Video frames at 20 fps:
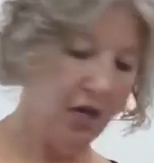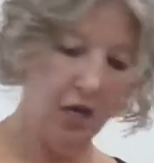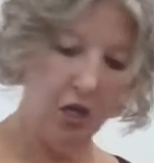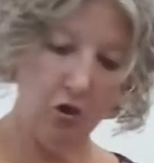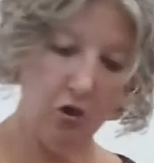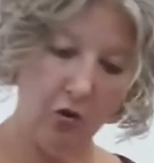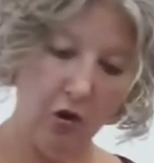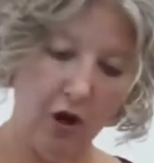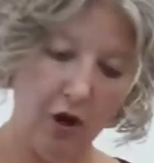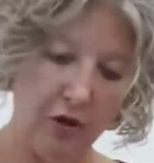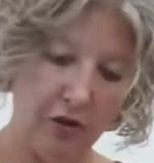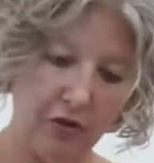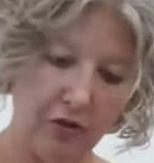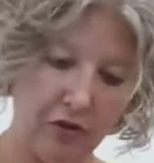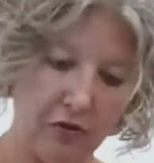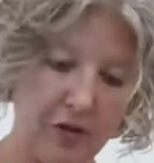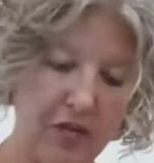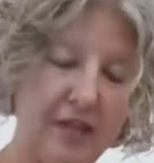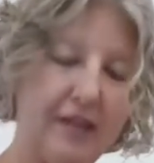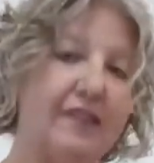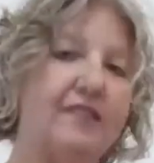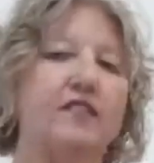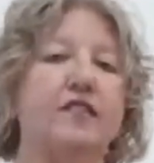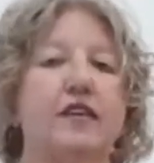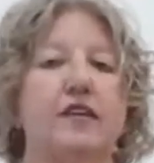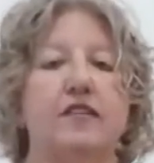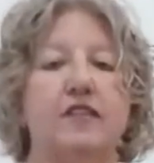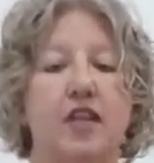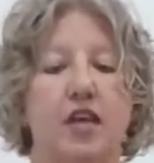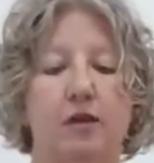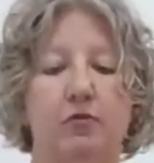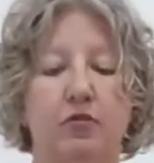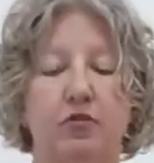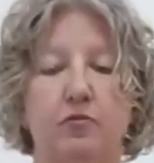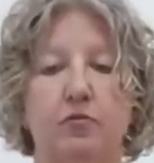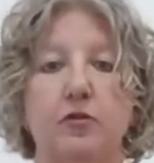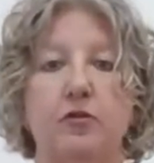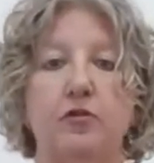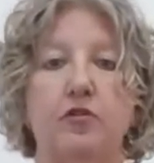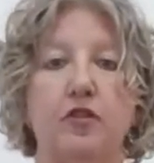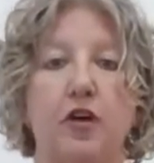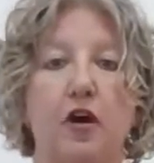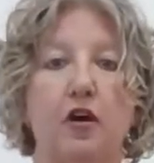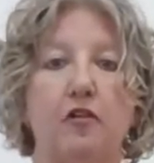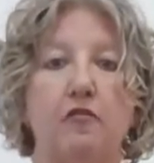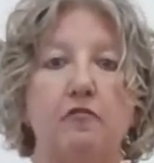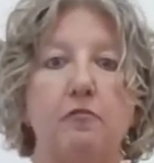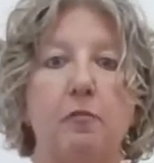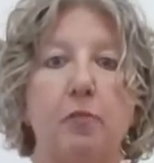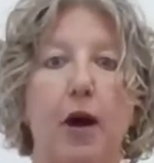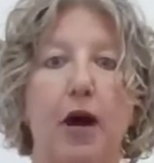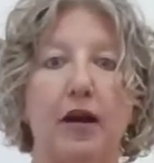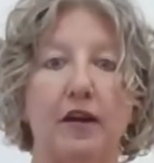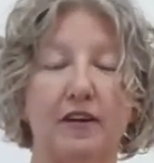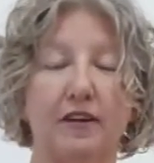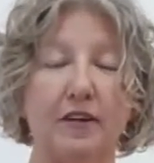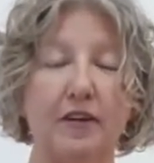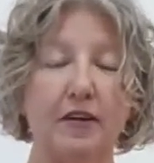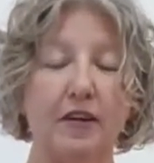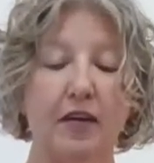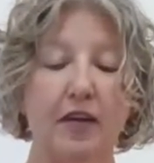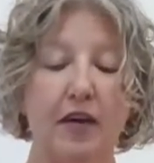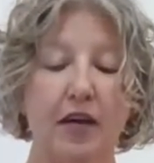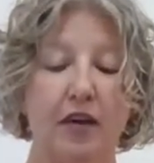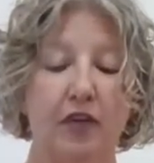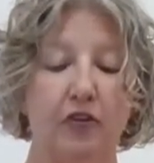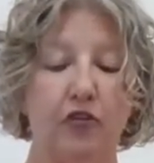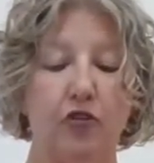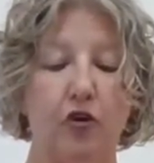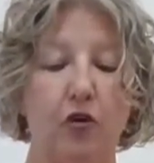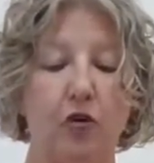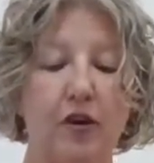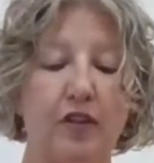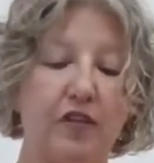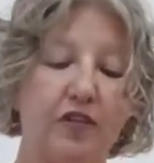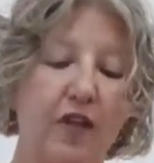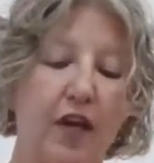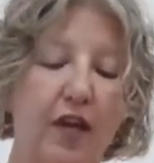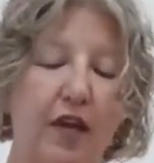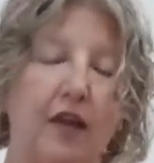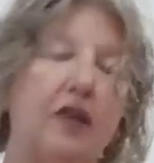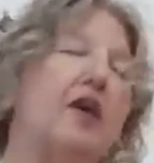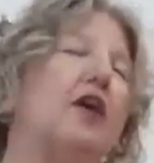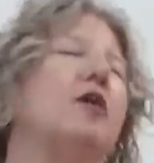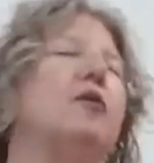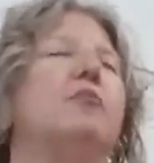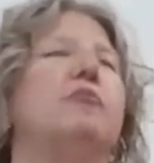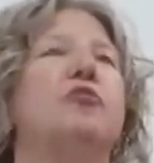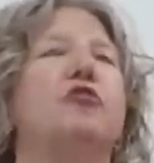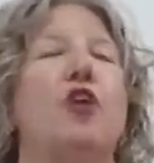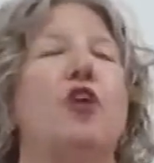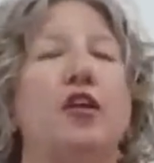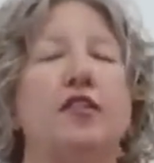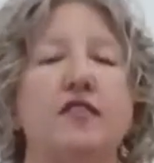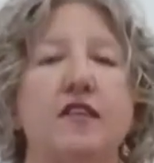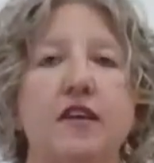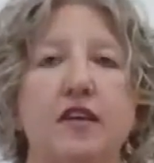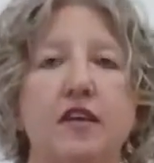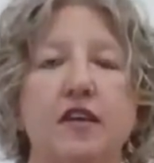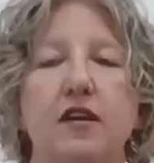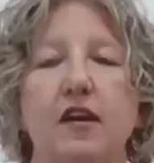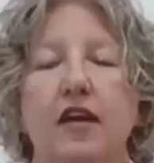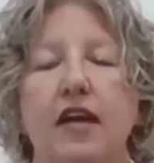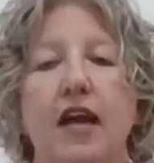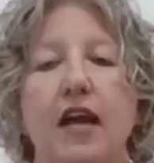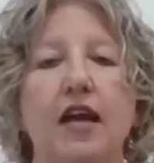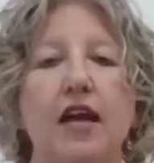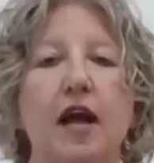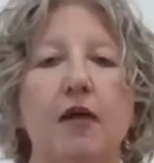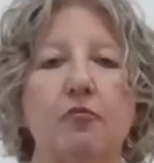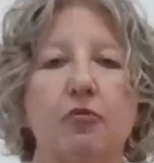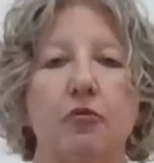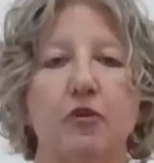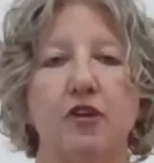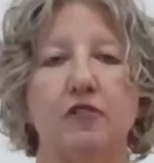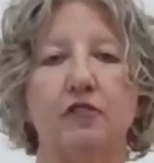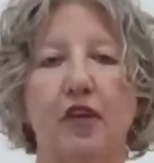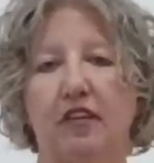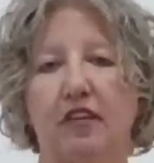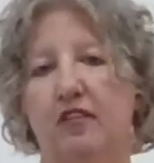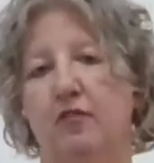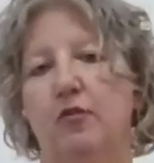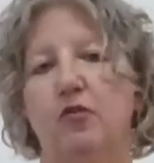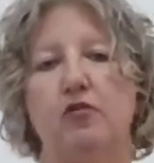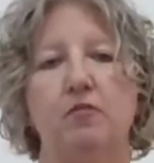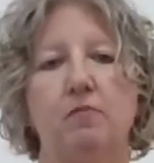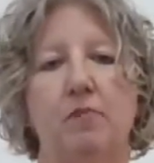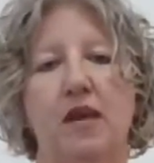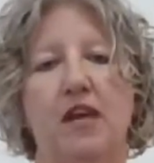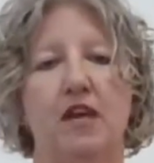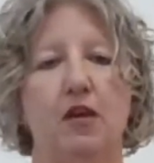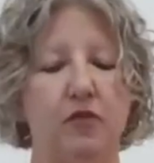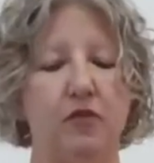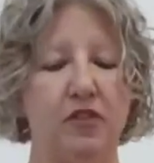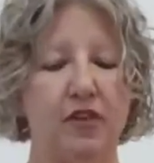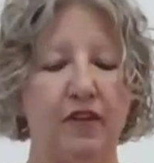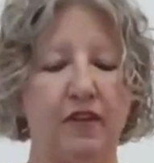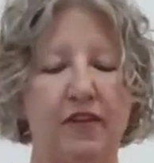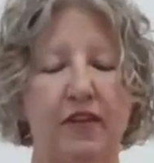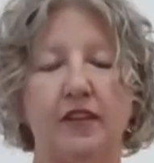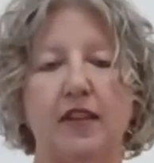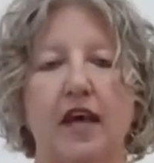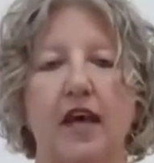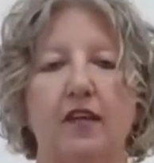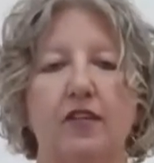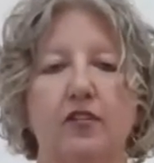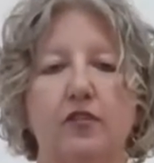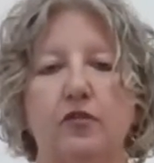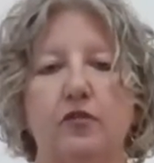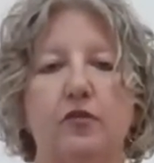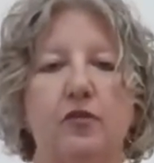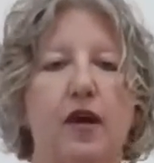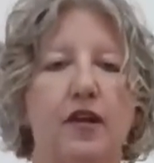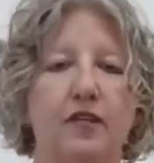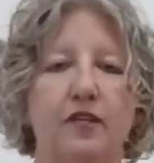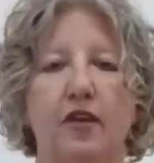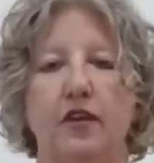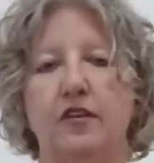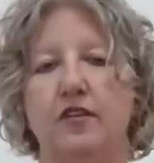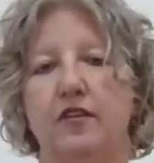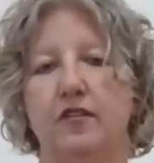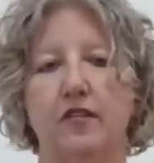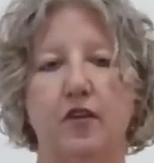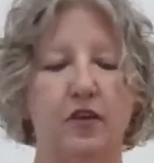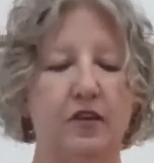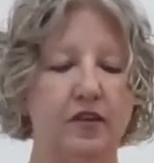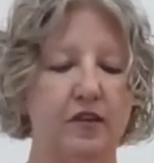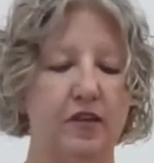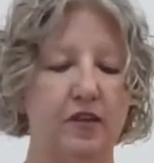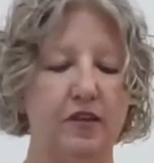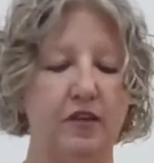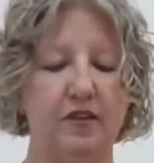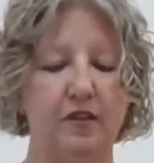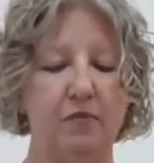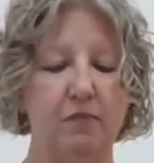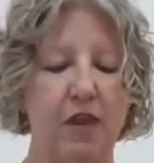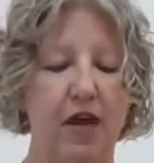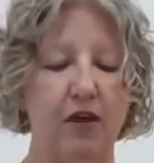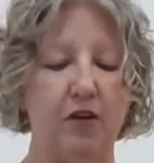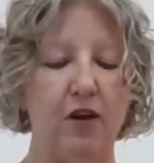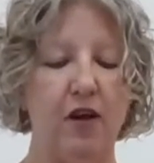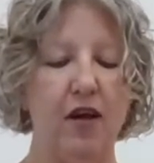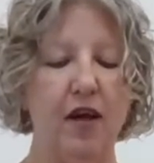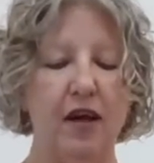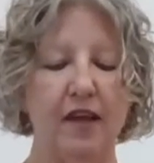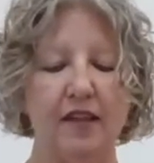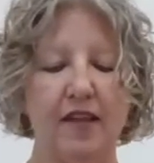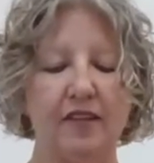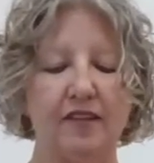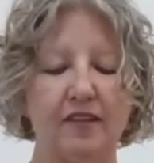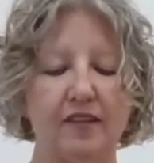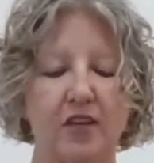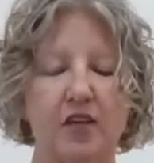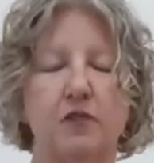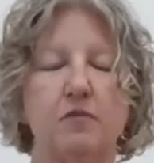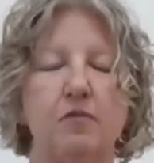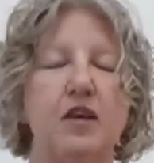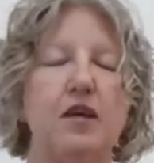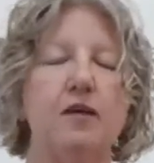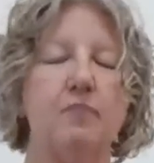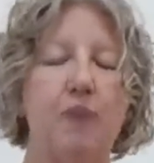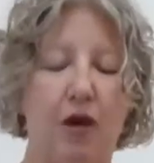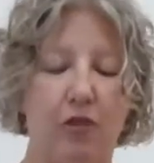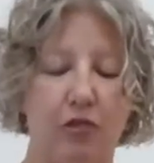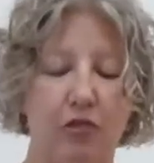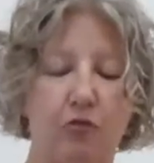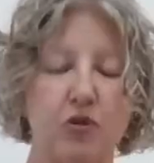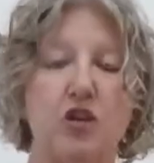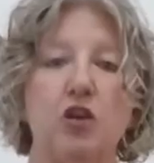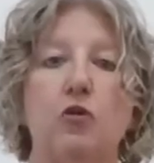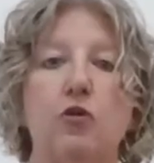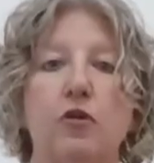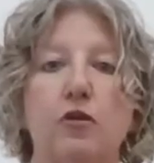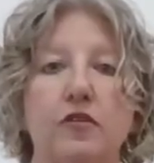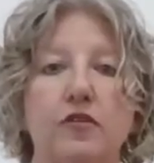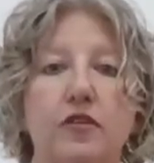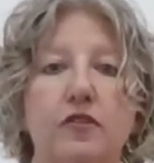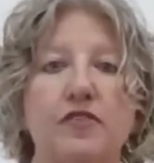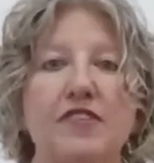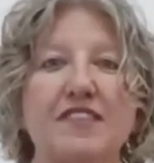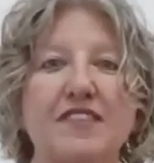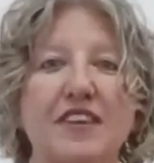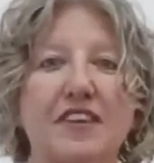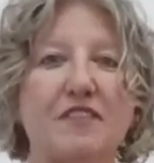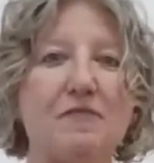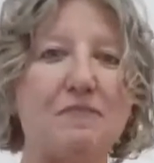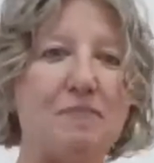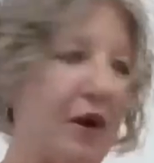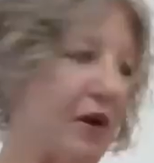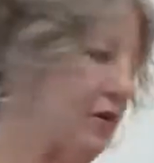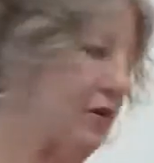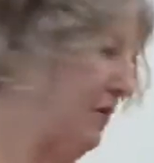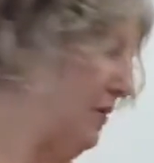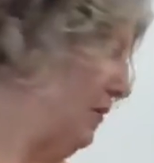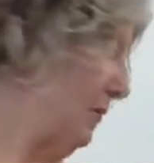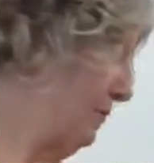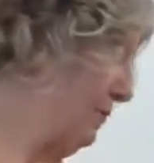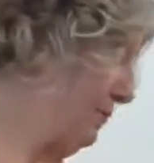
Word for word: You also need six tablespoons of butter. So it said um, salted. Again, I'm pretty flexible with baking with things like that. So unsalted, salted, it doesn't matter. That's going to be about three quarters of a stick of butter.